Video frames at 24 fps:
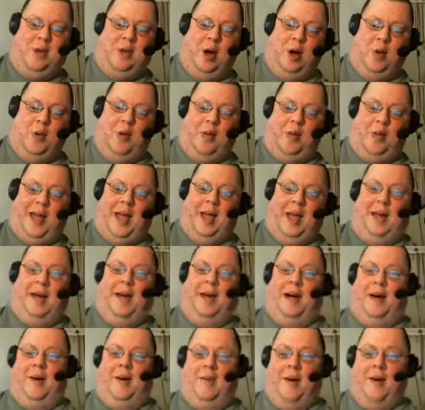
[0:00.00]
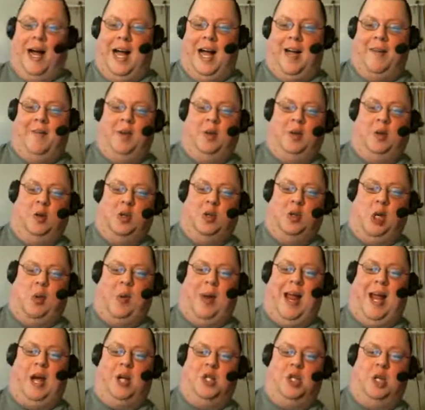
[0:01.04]
go with that. I have an allergic
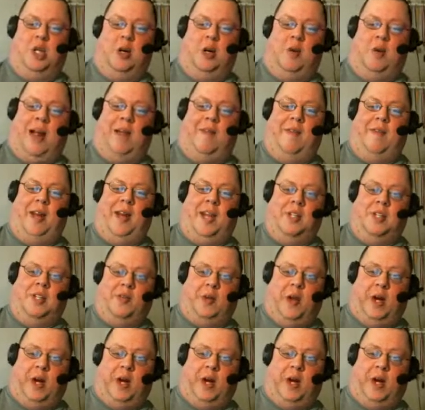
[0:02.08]
reaction to gravity. It's